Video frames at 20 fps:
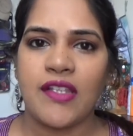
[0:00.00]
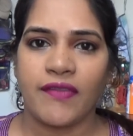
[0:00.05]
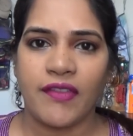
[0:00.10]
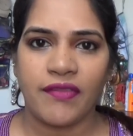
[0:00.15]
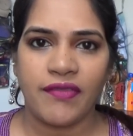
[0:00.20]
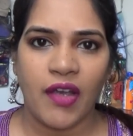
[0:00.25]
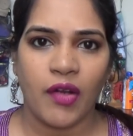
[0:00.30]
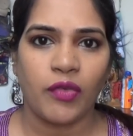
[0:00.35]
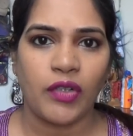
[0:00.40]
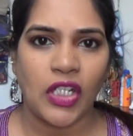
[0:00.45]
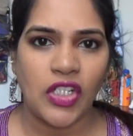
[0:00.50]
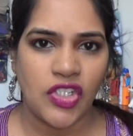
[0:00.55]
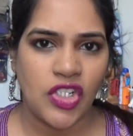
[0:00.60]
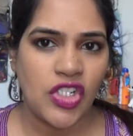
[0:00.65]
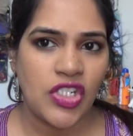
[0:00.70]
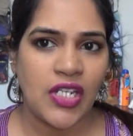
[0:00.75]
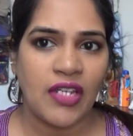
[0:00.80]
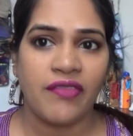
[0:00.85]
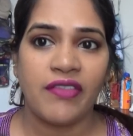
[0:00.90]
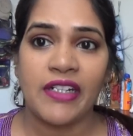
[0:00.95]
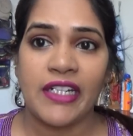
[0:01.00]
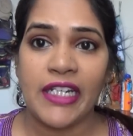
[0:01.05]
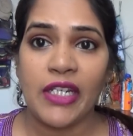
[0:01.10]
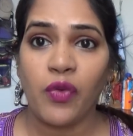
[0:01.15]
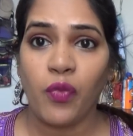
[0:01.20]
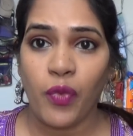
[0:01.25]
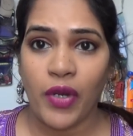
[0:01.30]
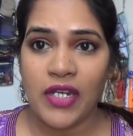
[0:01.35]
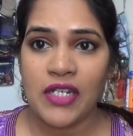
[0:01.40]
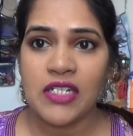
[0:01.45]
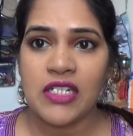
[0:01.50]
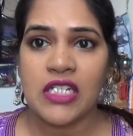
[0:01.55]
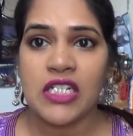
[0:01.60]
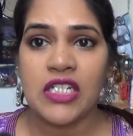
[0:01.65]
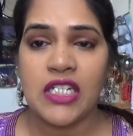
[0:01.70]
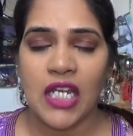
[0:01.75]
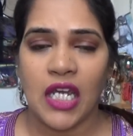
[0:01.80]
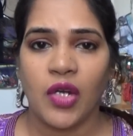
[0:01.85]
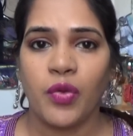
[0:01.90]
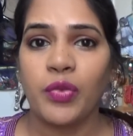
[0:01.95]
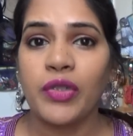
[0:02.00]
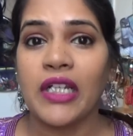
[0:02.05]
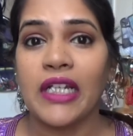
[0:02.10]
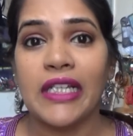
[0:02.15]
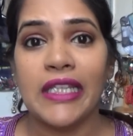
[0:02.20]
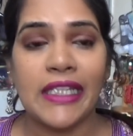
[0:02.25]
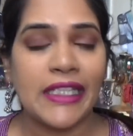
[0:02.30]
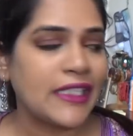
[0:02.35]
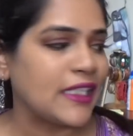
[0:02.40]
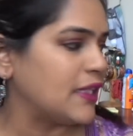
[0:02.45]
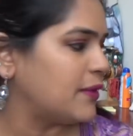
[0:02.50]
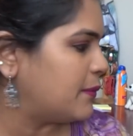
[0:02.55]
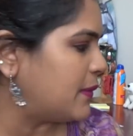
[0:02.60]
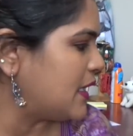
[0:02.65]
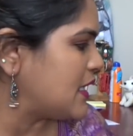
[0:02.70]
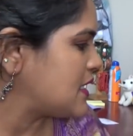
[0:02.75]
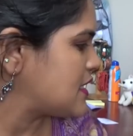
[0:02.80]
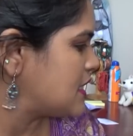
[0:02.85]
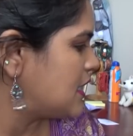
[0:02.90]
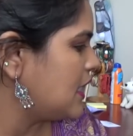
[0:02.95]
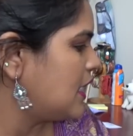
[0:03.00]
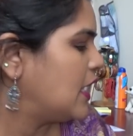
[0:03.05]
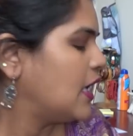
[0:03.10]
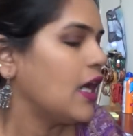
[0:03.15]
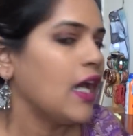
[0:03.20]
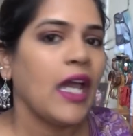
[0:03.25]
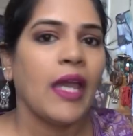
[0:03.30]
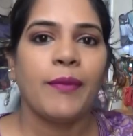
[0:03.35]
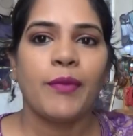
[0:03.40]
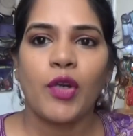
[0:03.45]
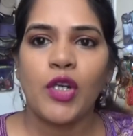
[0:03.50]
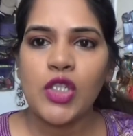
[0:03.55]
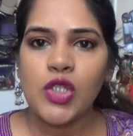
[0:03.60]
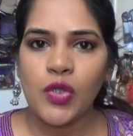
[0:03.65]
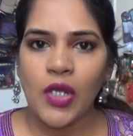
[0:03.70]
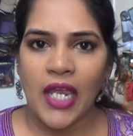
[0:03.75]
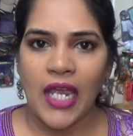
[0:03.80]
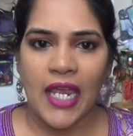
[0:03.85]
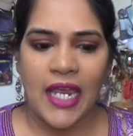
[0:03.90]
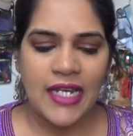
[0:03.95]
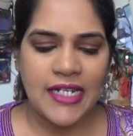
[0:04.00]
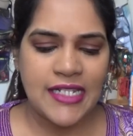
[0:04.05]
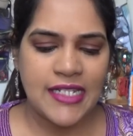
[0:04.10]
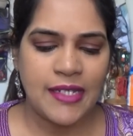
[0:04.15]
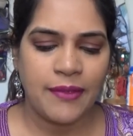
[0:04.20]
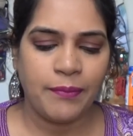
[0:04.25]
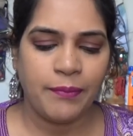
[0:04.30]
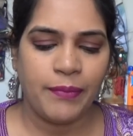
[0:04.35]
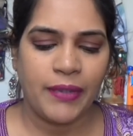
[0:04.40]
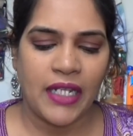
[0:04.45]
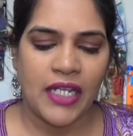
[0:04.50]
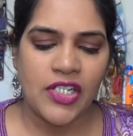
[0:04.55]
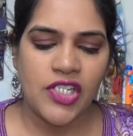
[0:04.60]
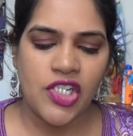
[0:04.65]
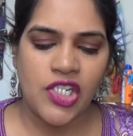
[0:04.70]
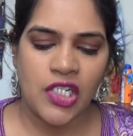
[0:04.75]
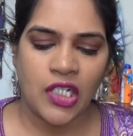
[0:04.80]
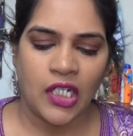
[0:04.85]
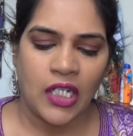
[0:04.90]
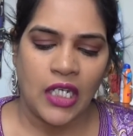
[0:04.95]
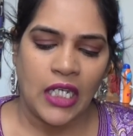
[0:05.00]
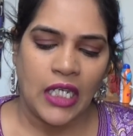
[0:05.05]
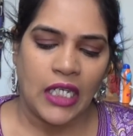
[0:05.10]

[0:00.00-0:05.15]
of the foundation definitely went down a little bit. I'm going to add some blush.